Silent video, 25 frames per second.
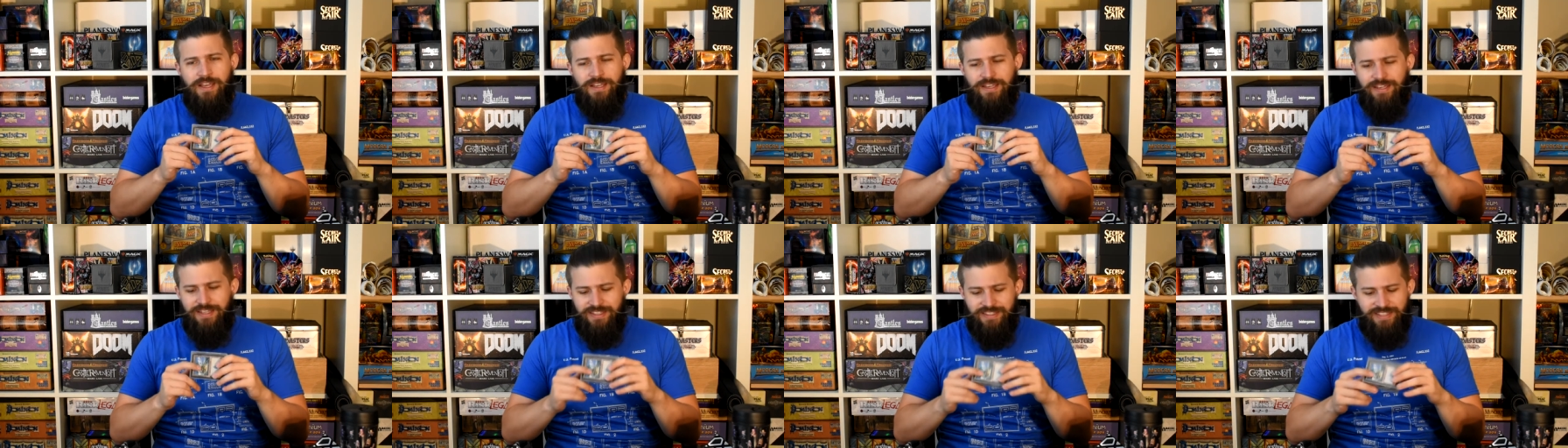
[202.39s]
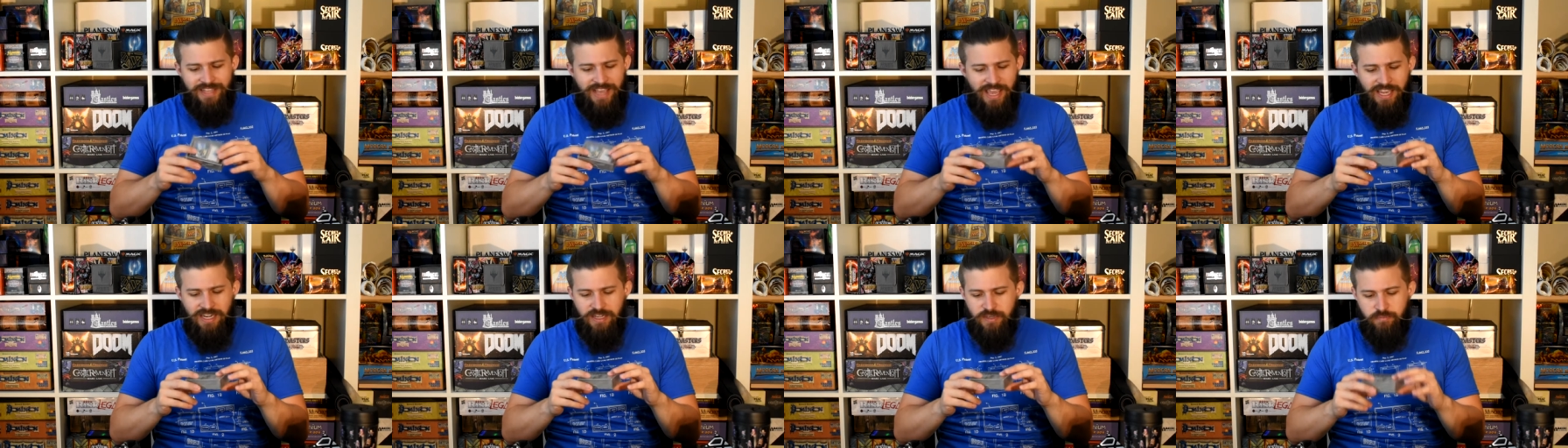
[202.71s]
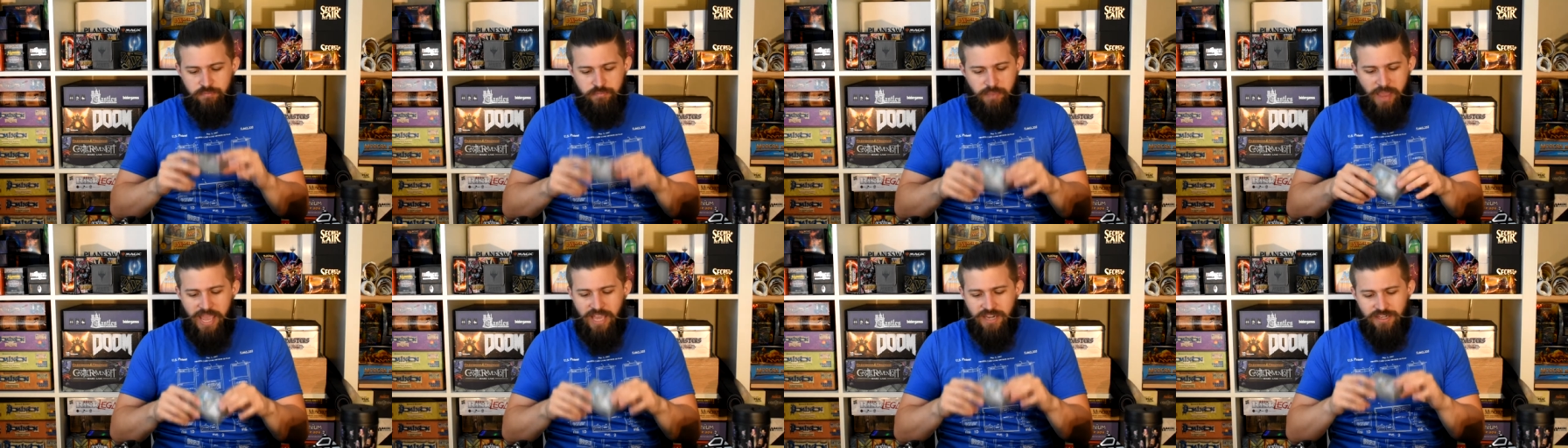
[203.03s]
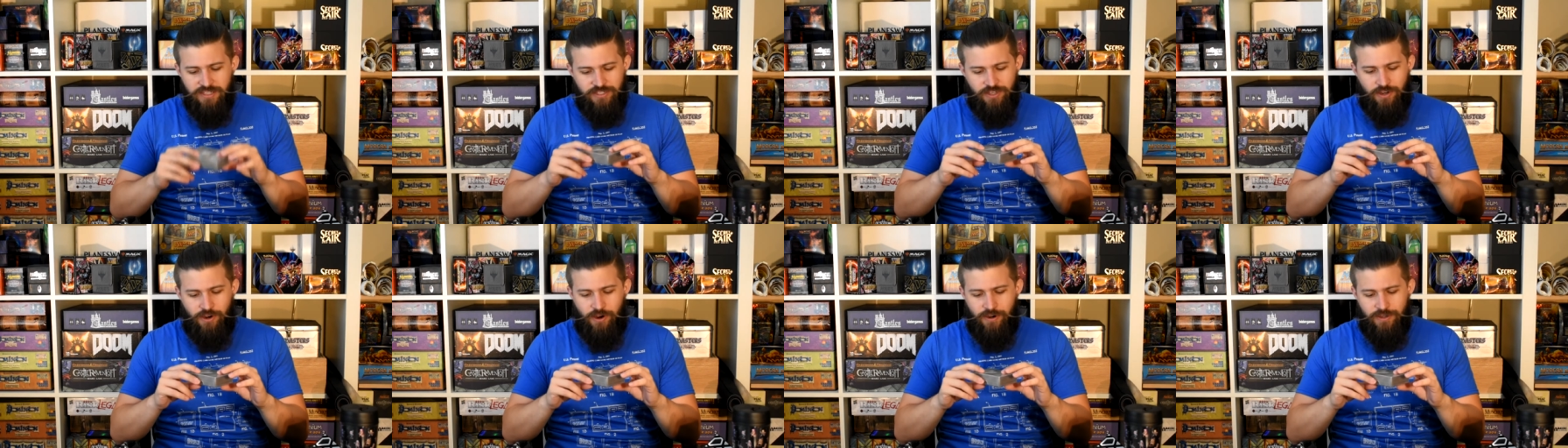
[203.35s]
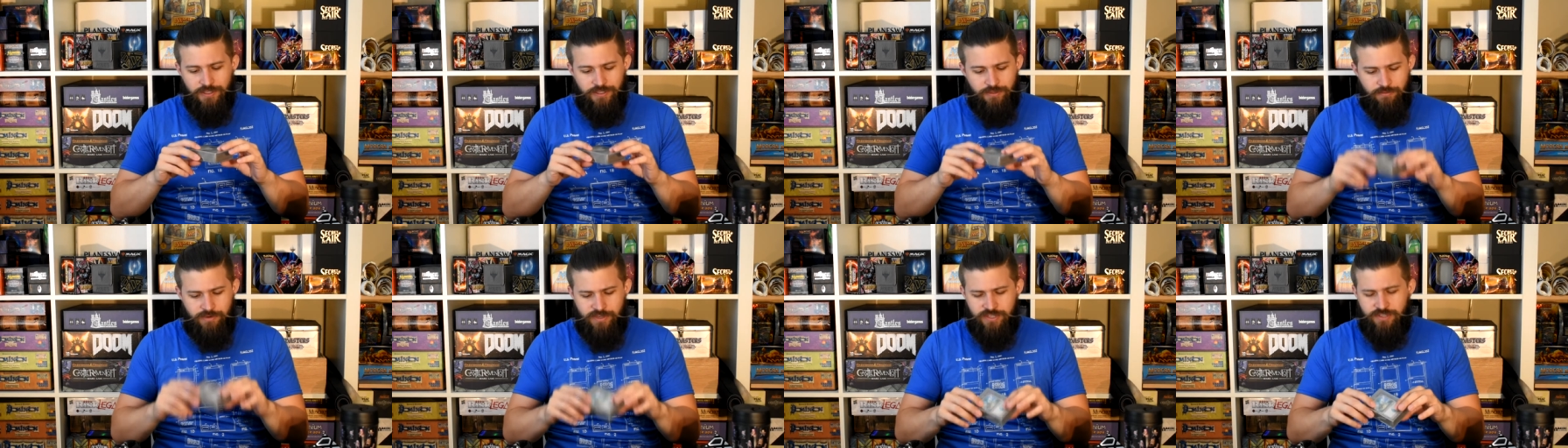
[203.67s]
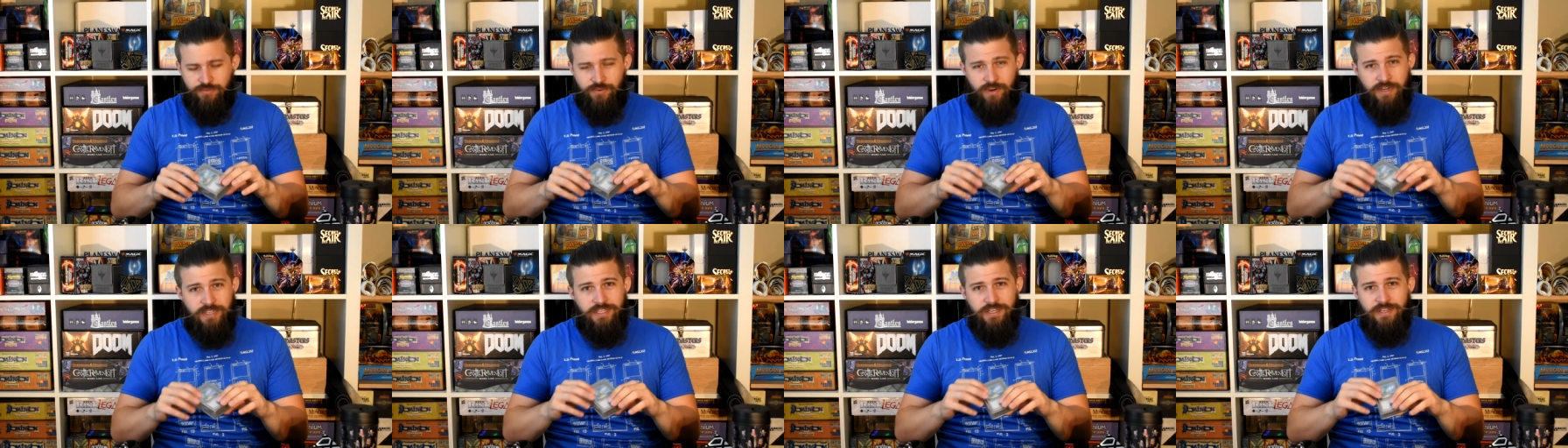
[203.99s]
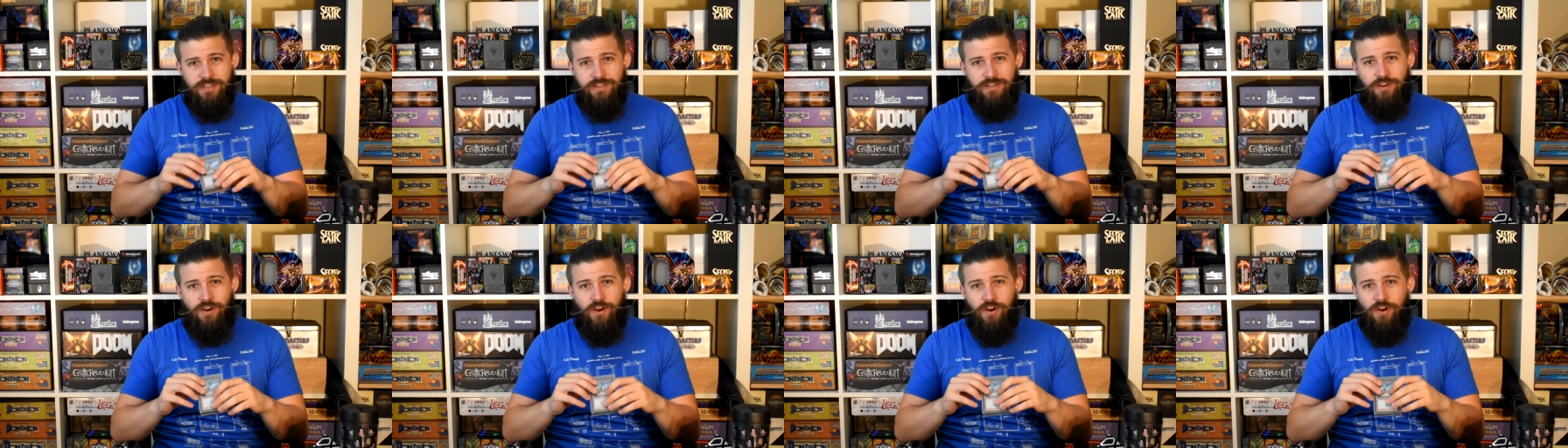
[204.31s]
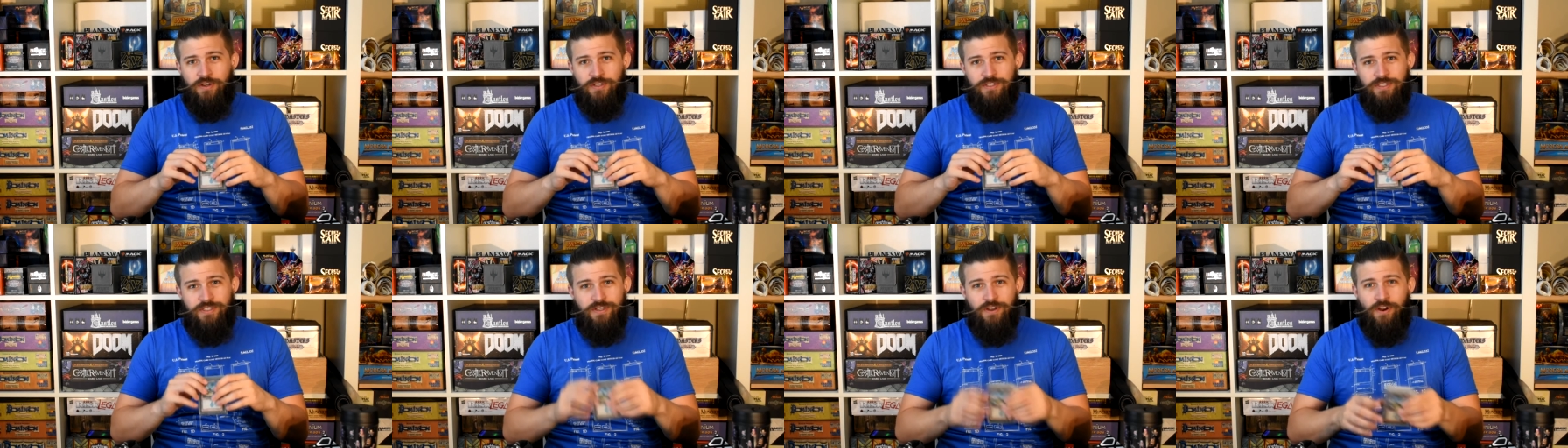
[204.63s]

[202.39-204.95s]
contain banned cards, restricted cards,